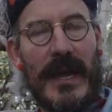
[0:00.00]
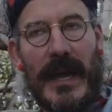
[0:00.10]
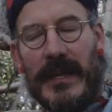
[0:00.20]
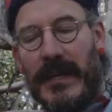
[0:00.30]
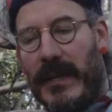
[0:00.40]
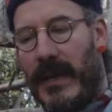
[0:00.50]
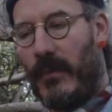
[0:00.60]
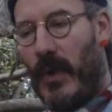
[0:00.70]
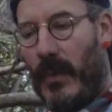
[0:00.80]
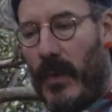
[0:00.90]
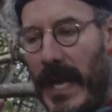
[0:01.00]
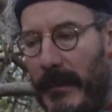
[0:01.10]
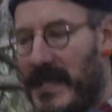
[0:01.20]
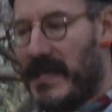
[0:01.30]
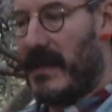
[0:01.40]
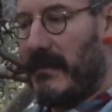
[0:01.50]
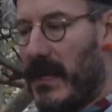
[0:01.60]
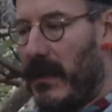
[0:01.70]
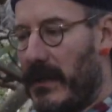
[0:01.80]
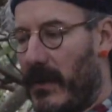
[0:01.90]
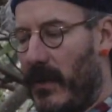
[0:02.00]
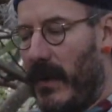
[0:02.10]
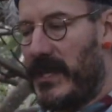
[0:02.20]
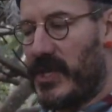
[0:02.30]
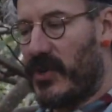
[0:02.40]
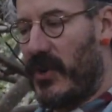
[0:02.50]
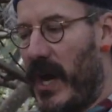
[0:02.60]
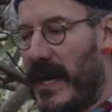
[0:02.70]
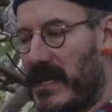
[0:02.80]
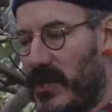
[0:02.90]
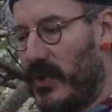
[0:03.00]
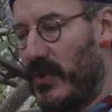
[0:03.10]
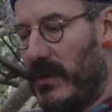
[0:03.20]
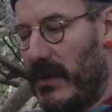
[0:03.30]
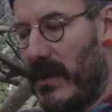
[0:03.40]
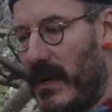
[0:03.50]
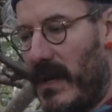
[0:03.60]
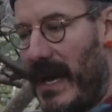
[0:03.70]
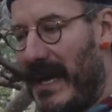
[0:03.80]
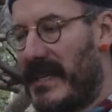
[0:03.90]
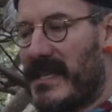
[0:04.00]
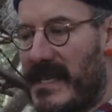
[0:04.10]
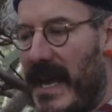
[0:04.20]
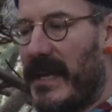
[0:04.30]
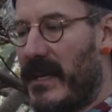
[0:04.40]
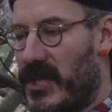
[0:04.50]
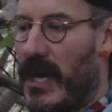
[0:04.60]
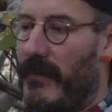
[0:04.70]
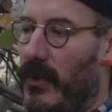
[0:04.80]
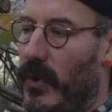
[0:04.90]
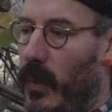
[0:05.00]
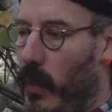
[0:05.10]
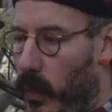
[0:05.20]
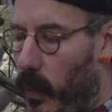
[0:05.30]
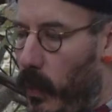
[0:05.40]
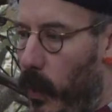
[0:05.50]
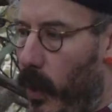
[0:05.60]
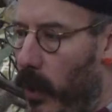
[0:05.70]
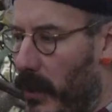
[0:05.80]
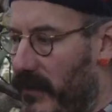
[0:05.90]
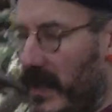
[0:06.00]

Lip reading: And what happens in the middle, you're always trying to understand each other or war with